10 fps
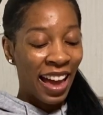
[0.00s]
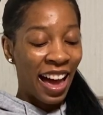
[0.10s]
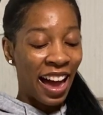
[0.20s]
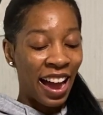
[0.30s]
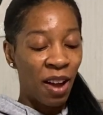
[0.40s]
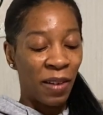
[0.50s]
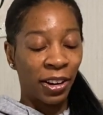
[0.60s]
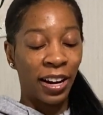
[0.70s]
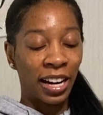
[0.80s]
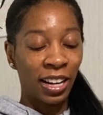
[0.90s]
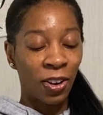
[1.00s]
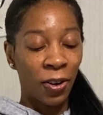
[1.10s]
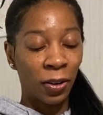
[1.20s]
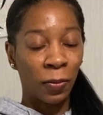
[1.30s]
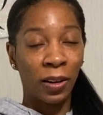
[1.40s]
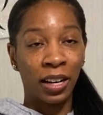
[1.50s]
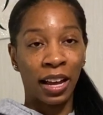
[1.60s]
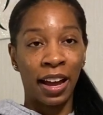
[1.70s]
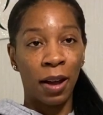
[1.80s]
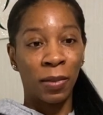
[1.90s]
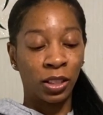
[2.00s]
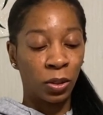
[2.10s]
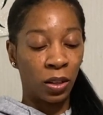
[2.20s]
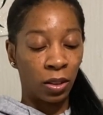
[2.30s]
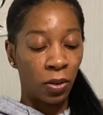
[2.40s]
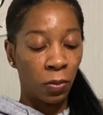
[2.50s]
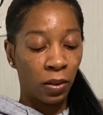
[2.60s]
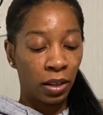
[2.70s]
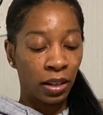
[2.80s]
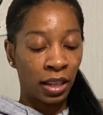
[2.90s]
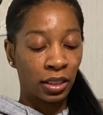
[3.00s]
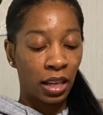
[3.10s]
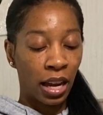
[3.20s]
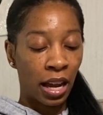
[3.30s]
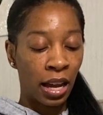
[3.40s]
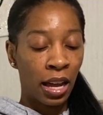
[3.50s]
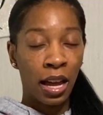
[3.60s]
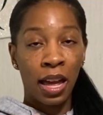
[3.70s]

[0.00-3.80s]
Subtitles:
I have my credit card one. I have my student loan one next to that.